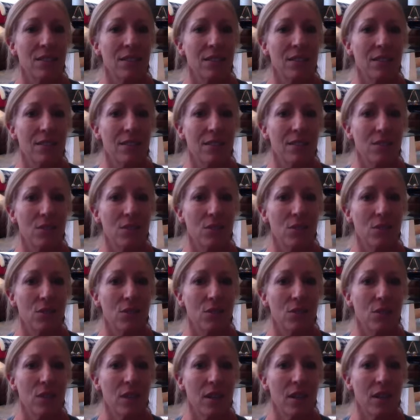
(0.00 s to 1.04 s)
So
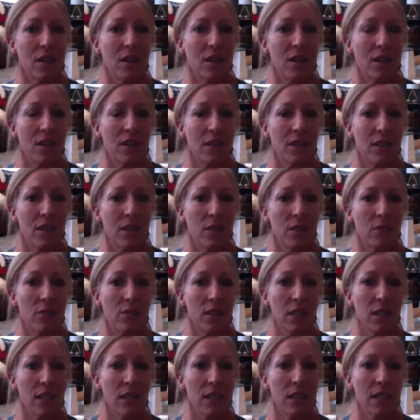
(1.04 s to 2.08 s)
you're
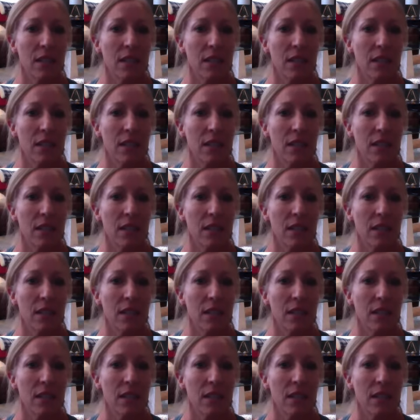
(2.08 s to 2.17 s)
really in